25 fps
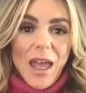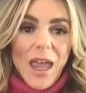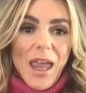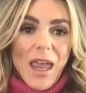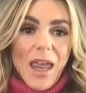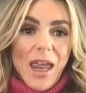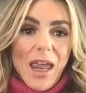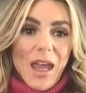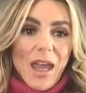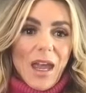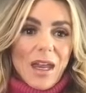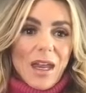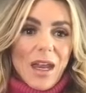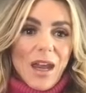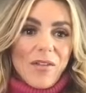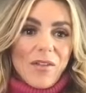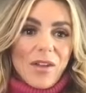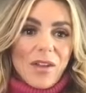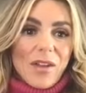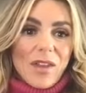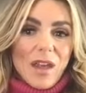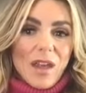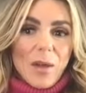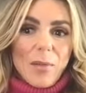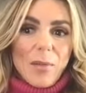and
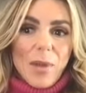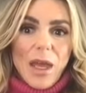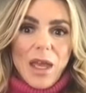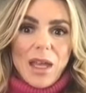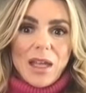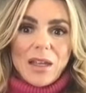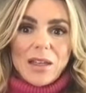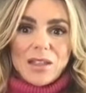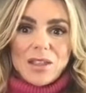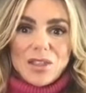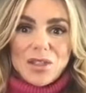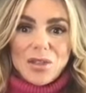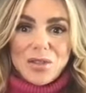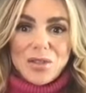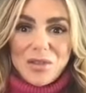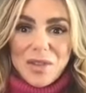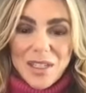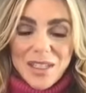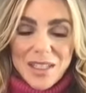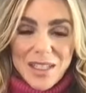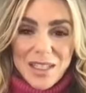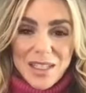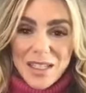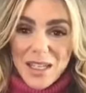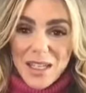everything i'm like dude
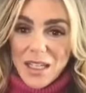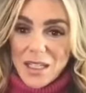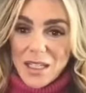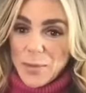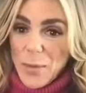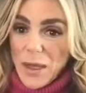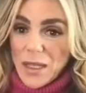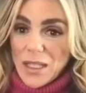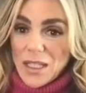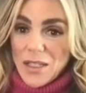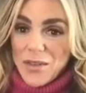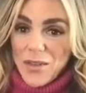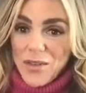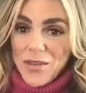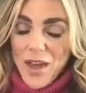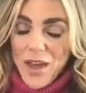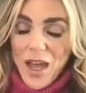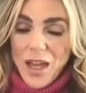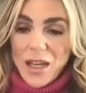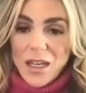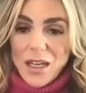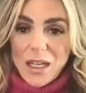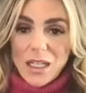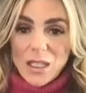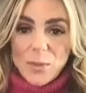this is an expensive
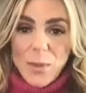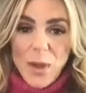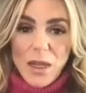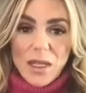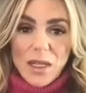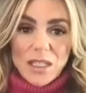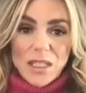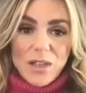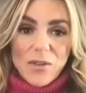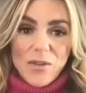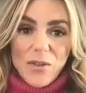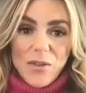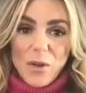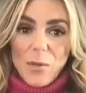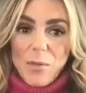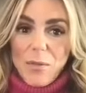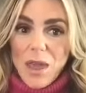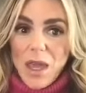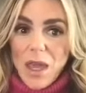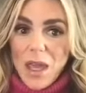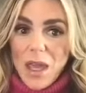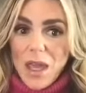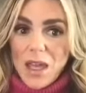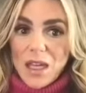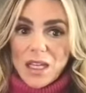event expensive for
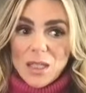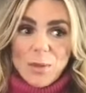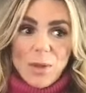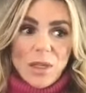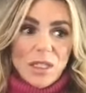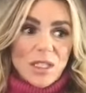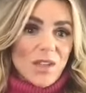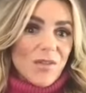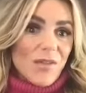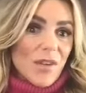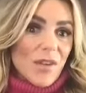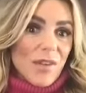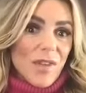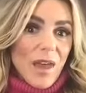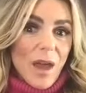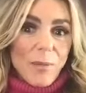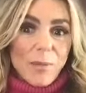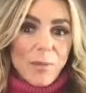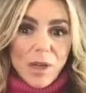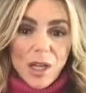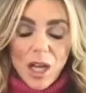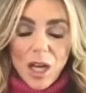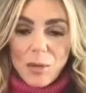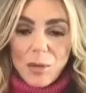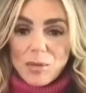me expensive for
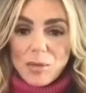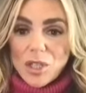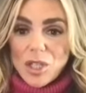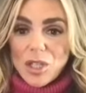them to come